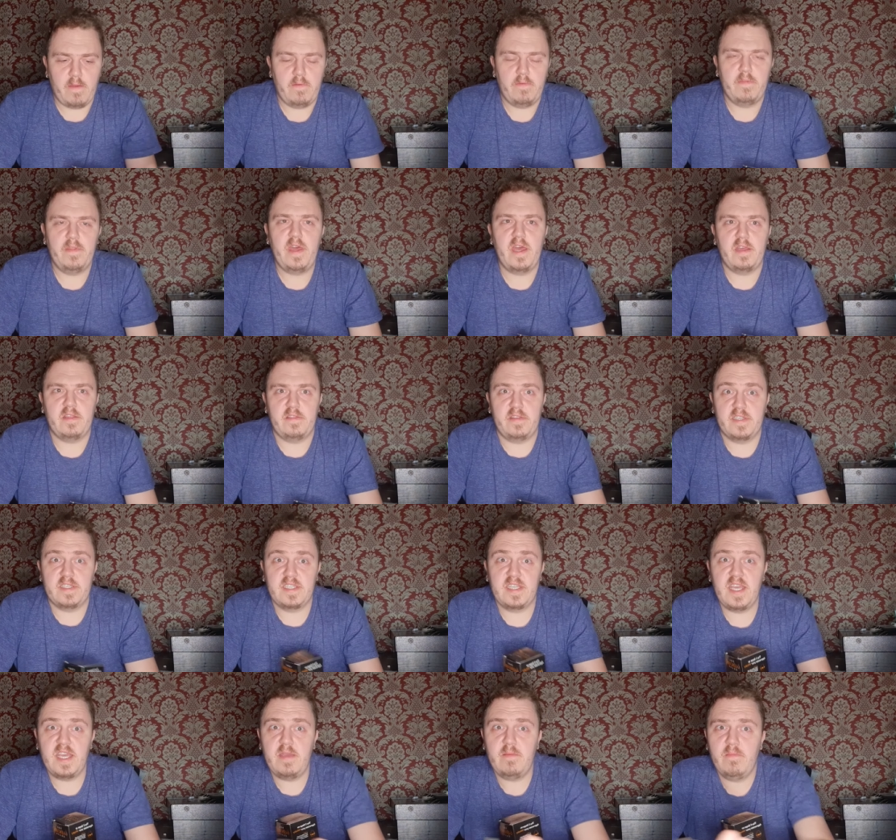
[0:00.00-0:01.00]
They are the
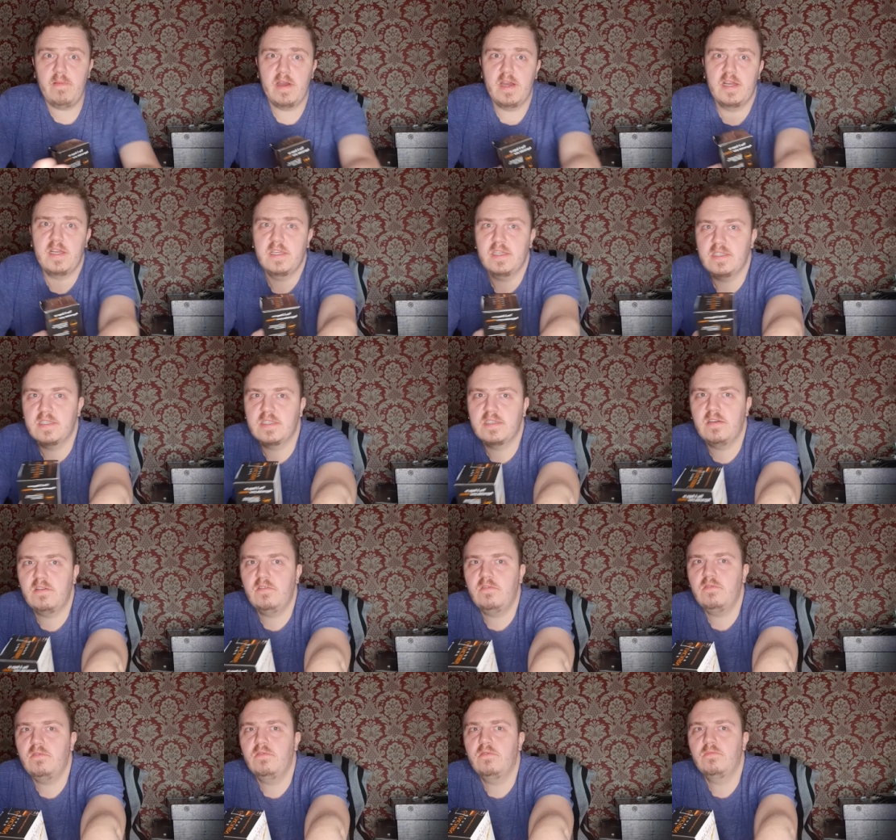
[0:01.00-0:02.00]
same,
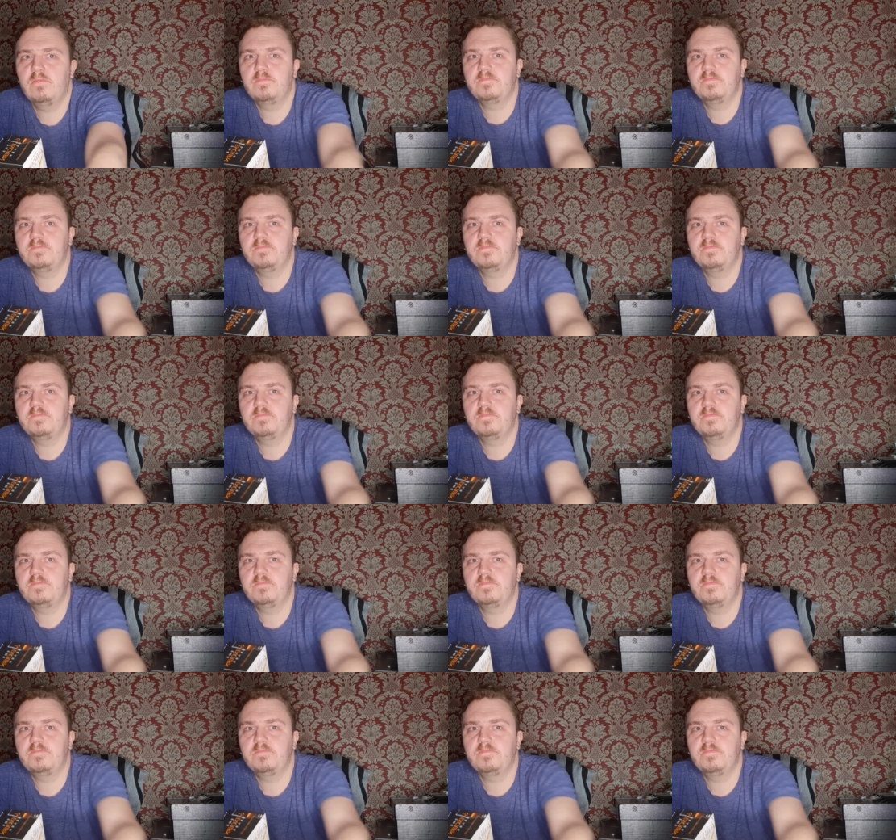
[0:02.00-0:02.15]
so